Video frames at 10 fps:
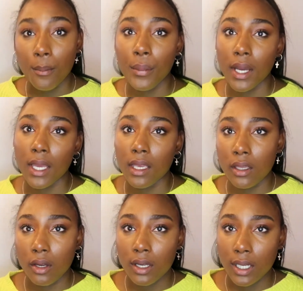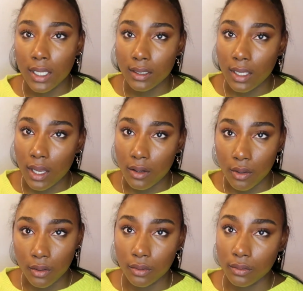but you're gonna get that
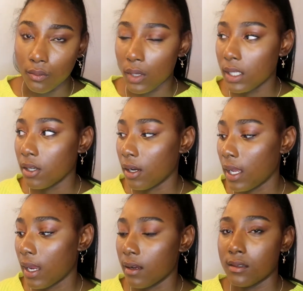hold in your hair.